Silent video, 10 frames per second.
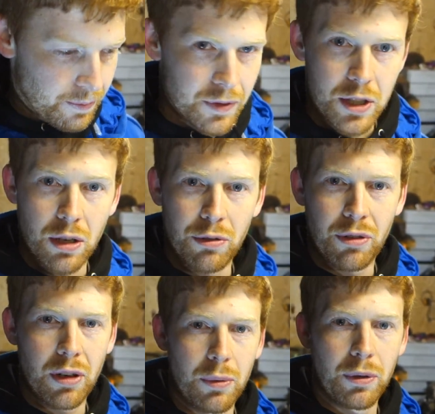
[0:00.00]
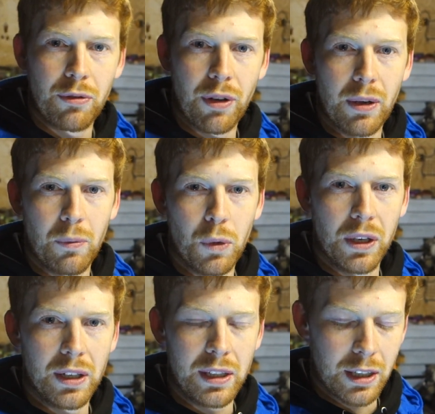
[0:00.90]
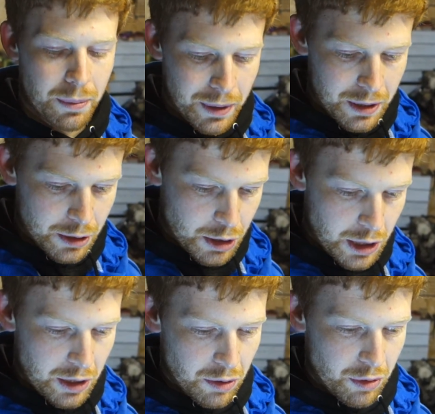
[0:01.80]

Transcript: So far we've found one leak because neither